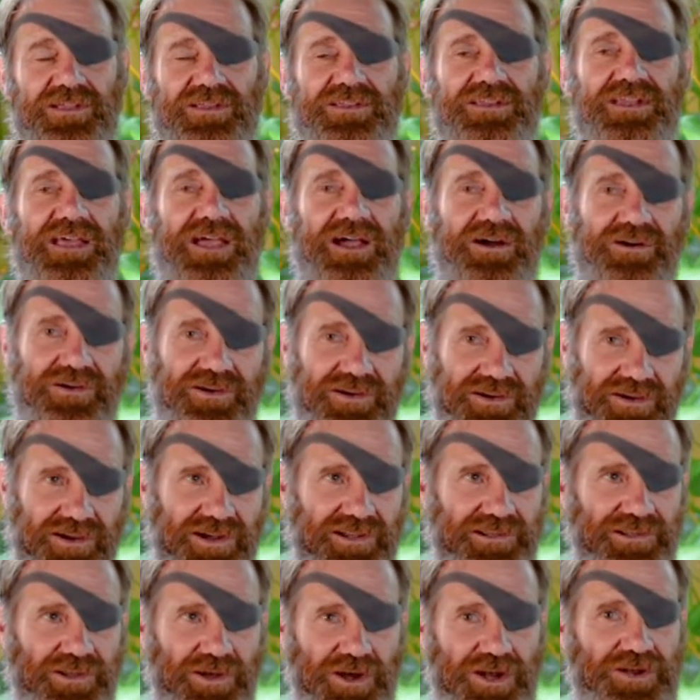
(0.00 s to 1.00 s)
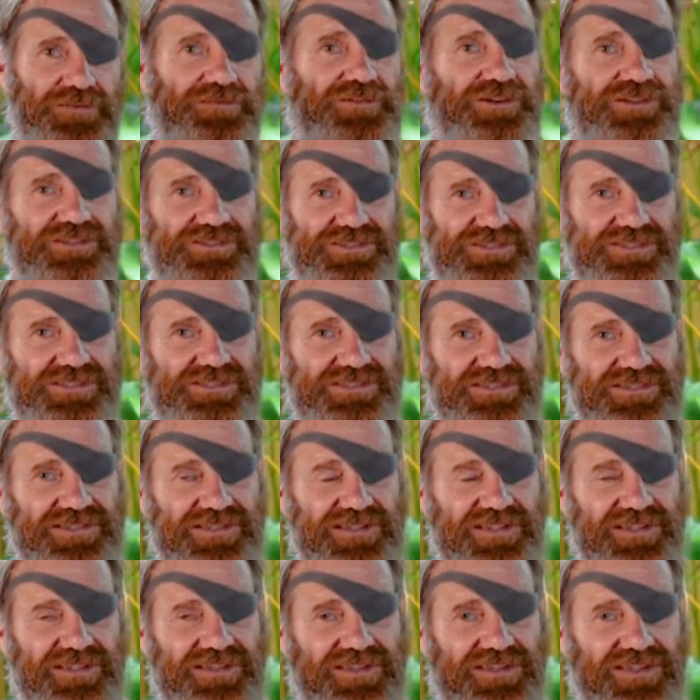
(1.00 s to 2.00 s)
Now, a lot of us
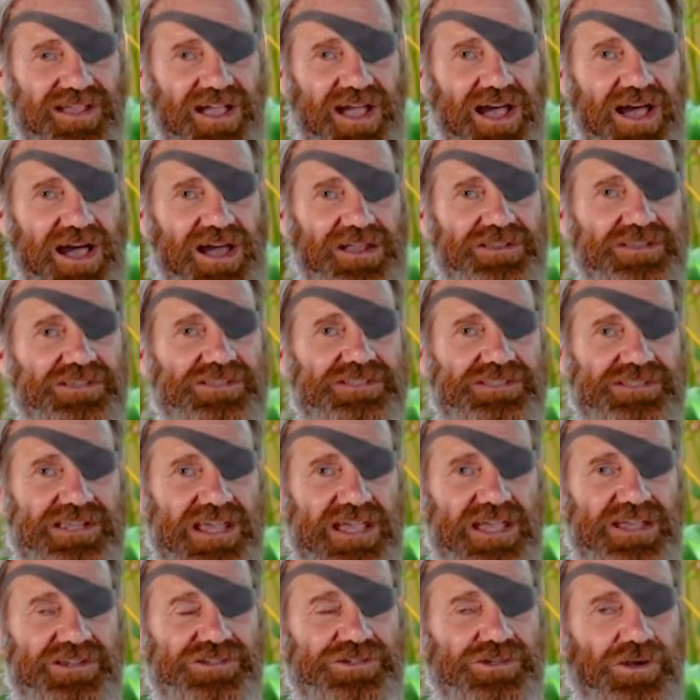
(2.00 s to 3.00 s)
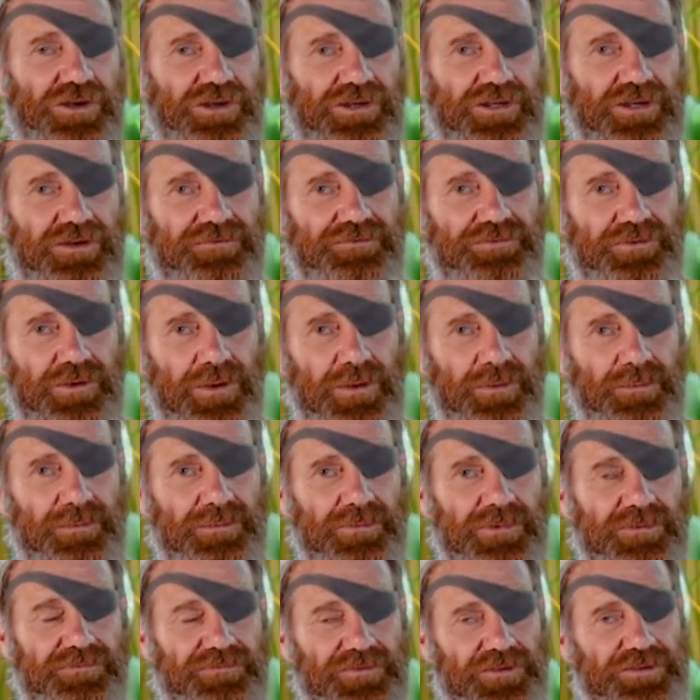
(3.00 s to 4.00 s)
understand yoga
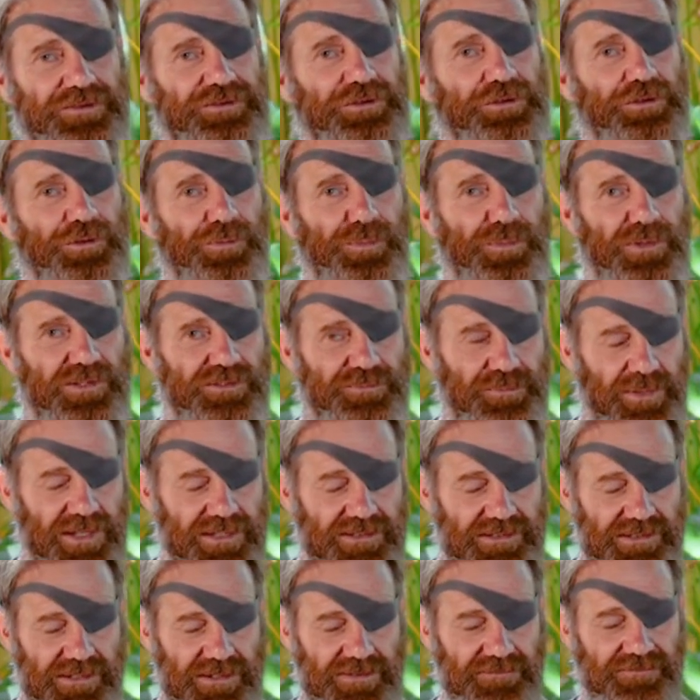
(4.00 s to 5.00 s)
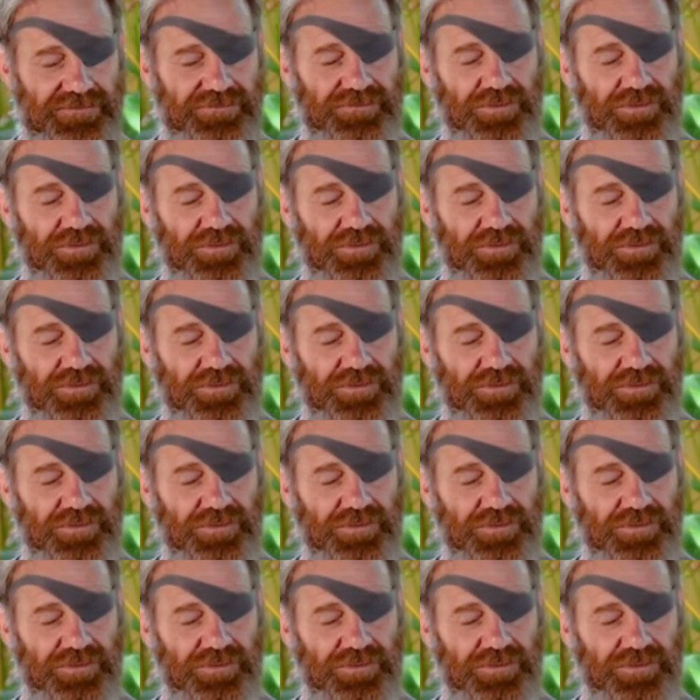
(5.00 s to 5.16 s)
from the physical perspective,